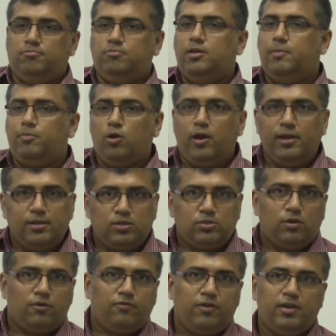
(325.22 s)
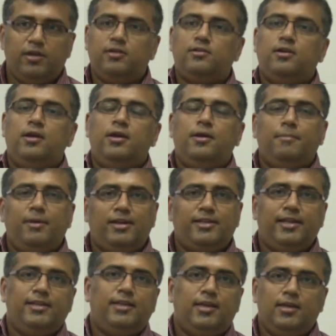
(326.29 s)
Deploying the software,
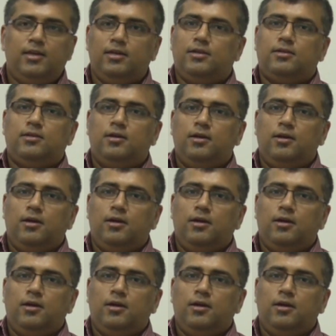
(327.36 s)
maintaining it,